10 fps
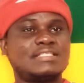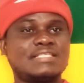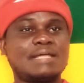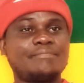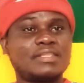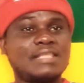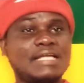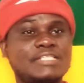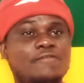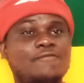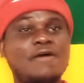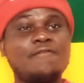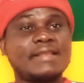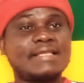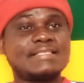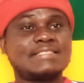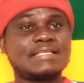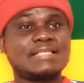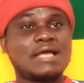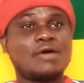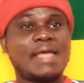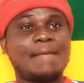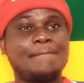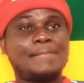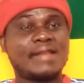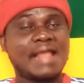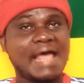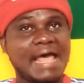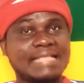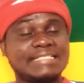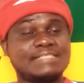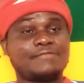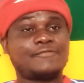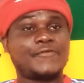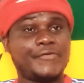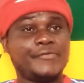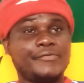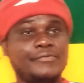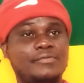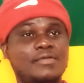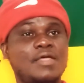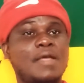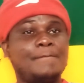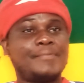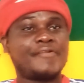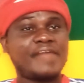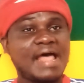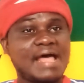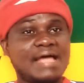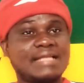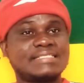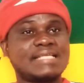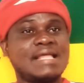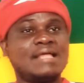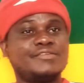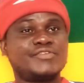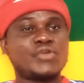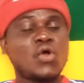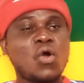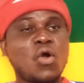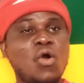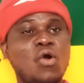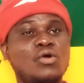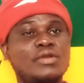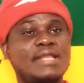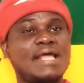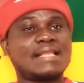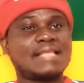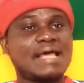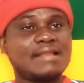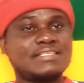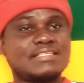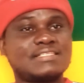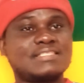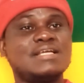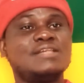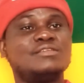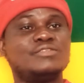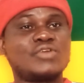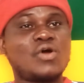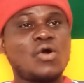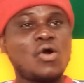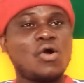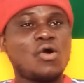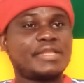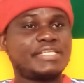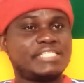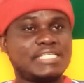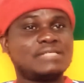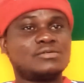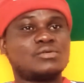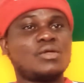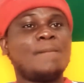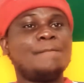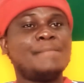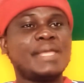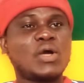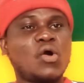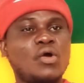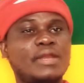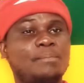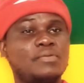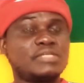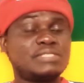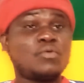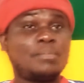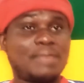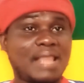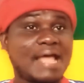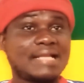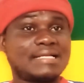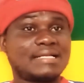Something that your forefathers sat down and planned for you. Planned, draw all the analysis, draw all the schedule, make all the possible plan.